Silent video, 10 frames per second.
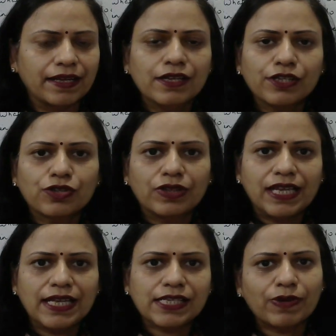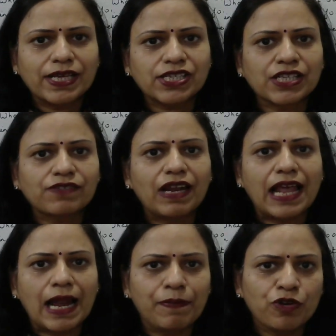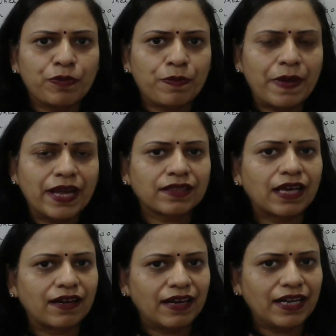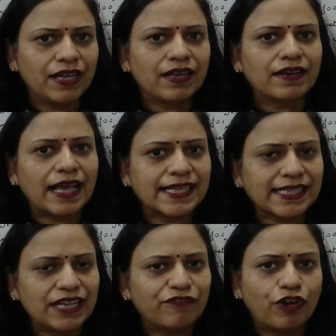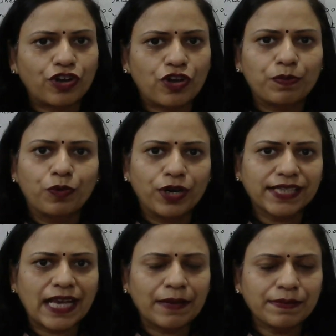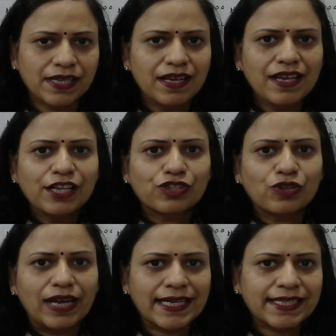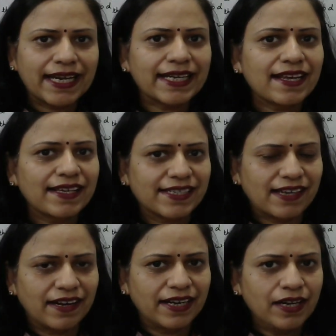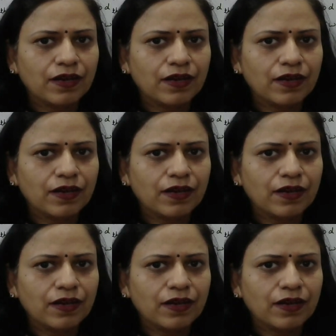So these questions will help you prepare thoroughly, nicely for your board exams. So let's get started.